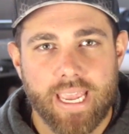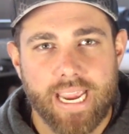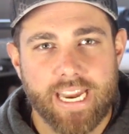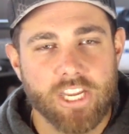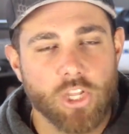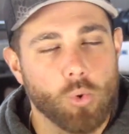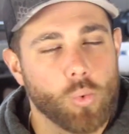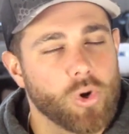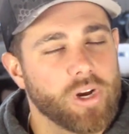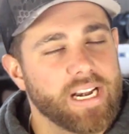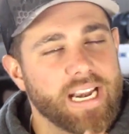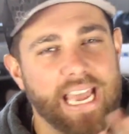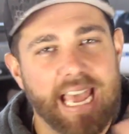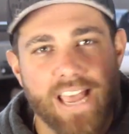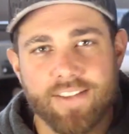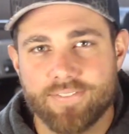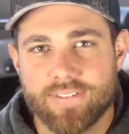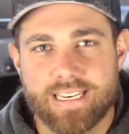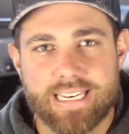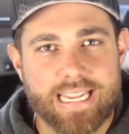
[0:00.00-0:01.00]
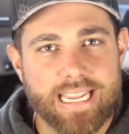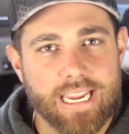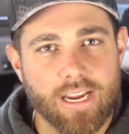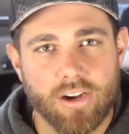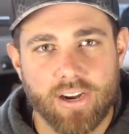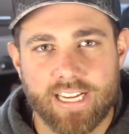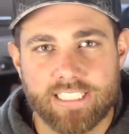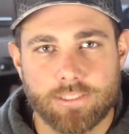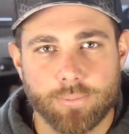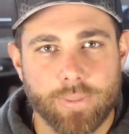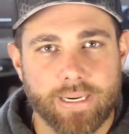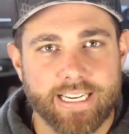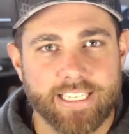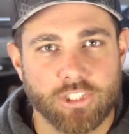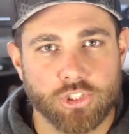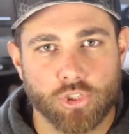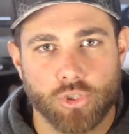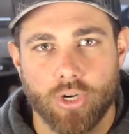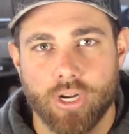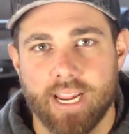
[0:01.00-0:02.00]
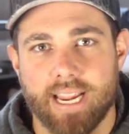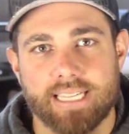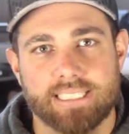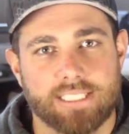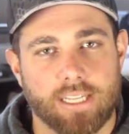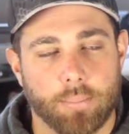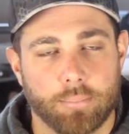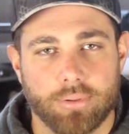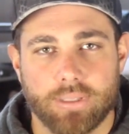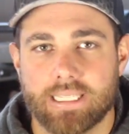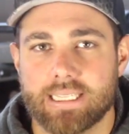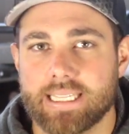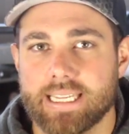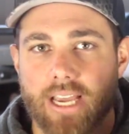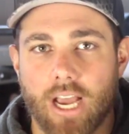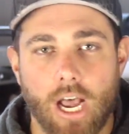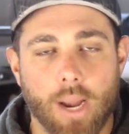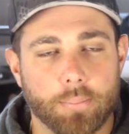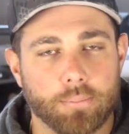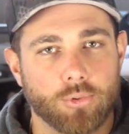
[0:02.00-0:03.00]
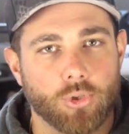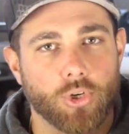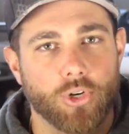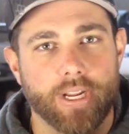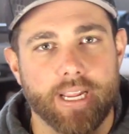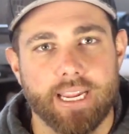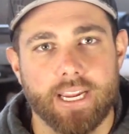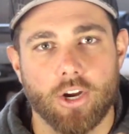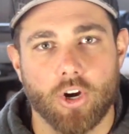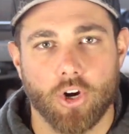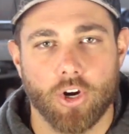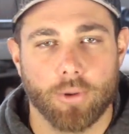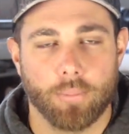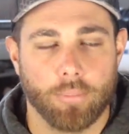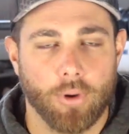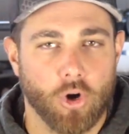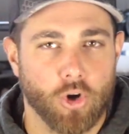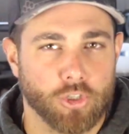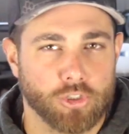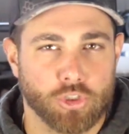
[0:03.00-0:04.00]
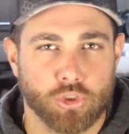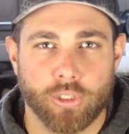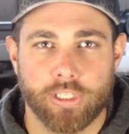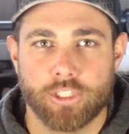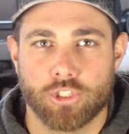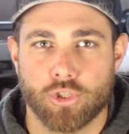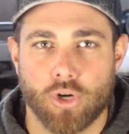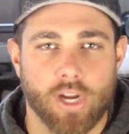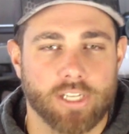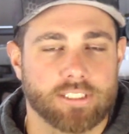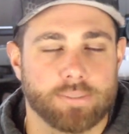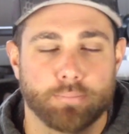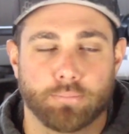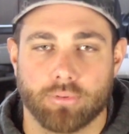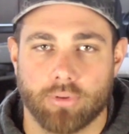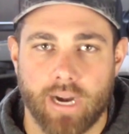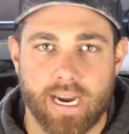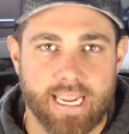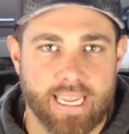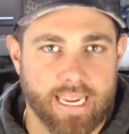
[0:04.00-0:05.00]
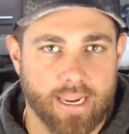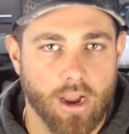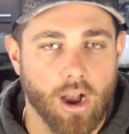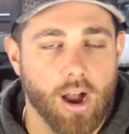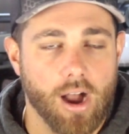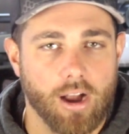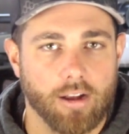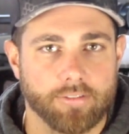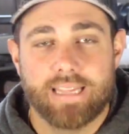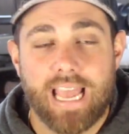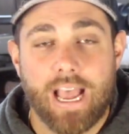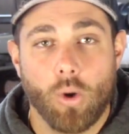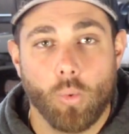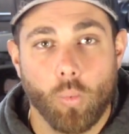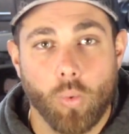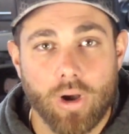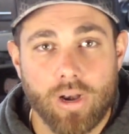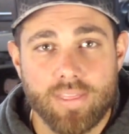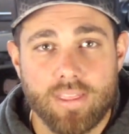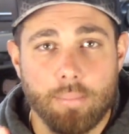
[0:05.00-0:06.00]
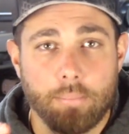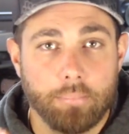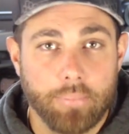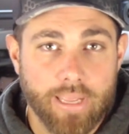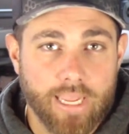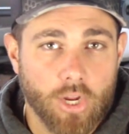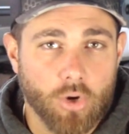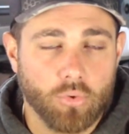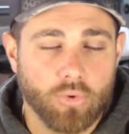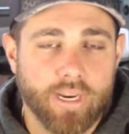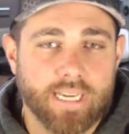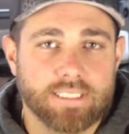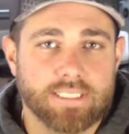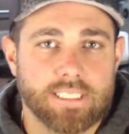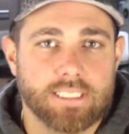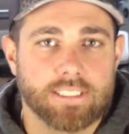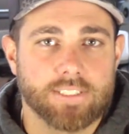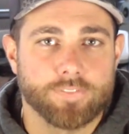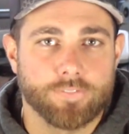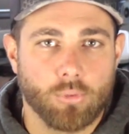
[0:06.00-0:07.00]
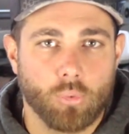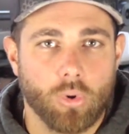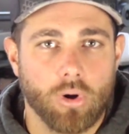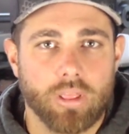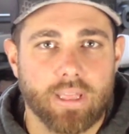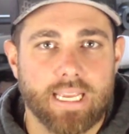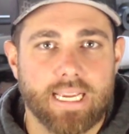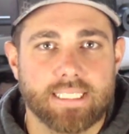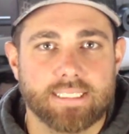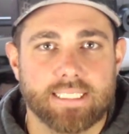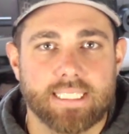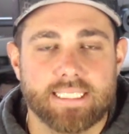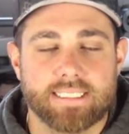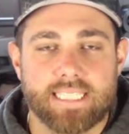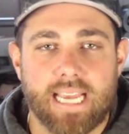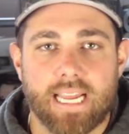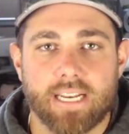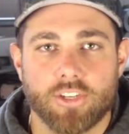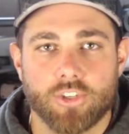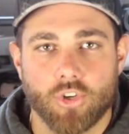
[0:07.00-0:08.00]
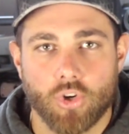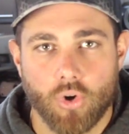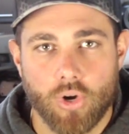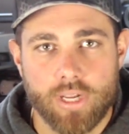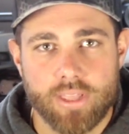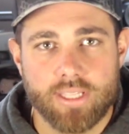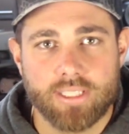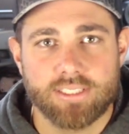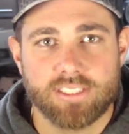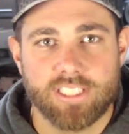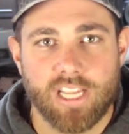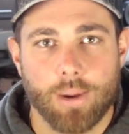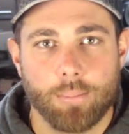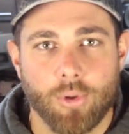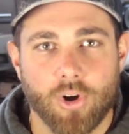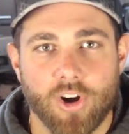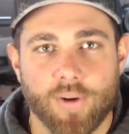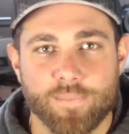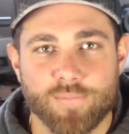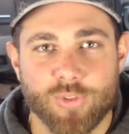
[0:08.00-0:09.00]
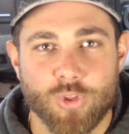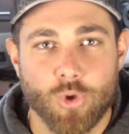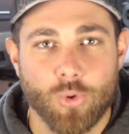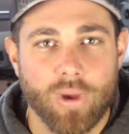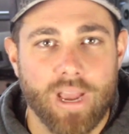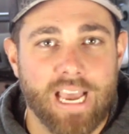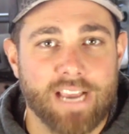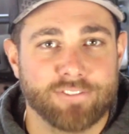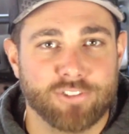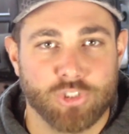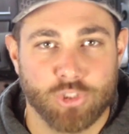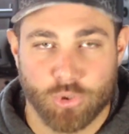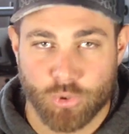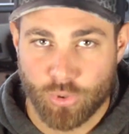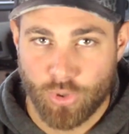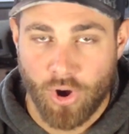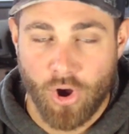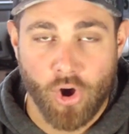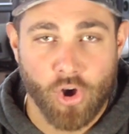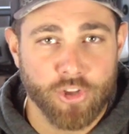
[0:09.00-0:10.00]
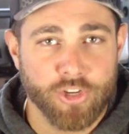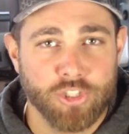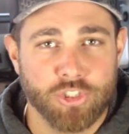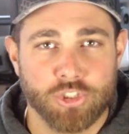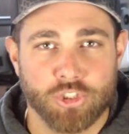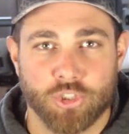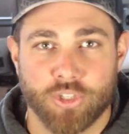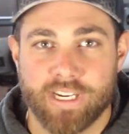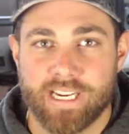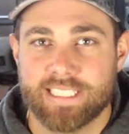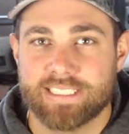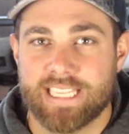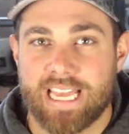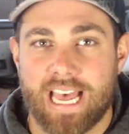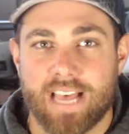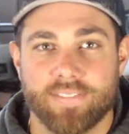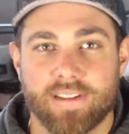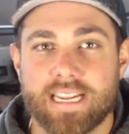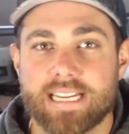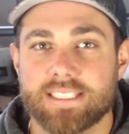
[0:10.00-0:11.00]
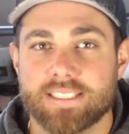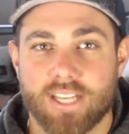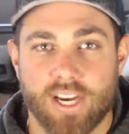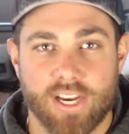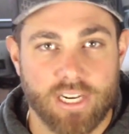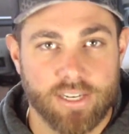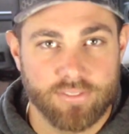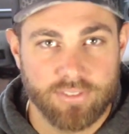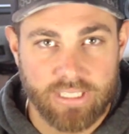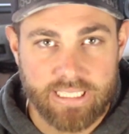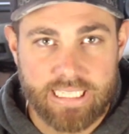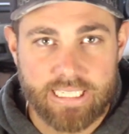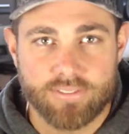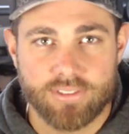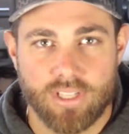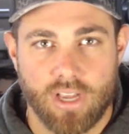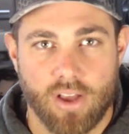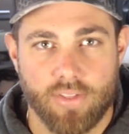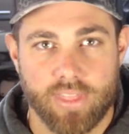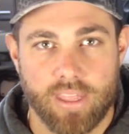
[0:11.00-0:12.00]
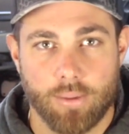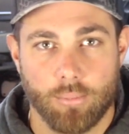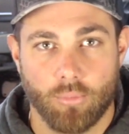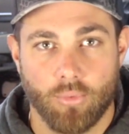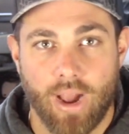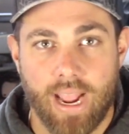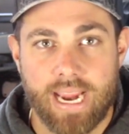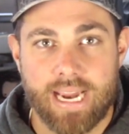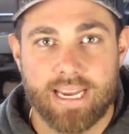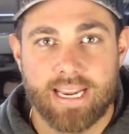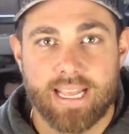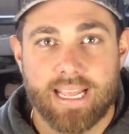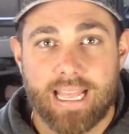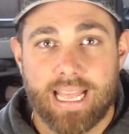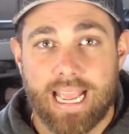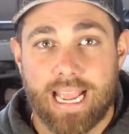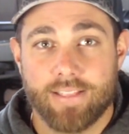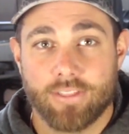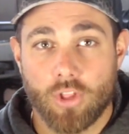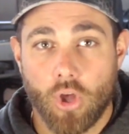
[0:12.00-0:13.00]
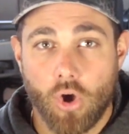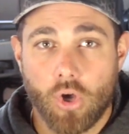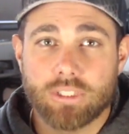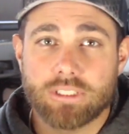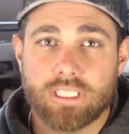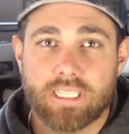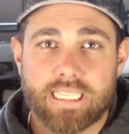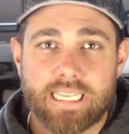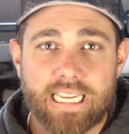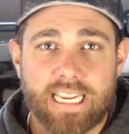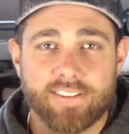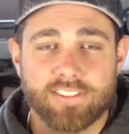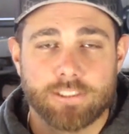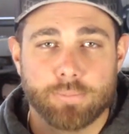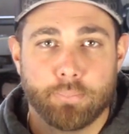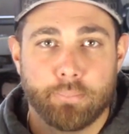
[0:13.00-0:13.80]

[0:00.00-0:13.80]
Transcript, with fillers: and you wouldn't have near as many trees completely uprooting Or, or tree trunks breaking off. Now, one of the big reasons for this is that during the summer, you have tr all your trees have a ton of leaves on them, right? And those leaves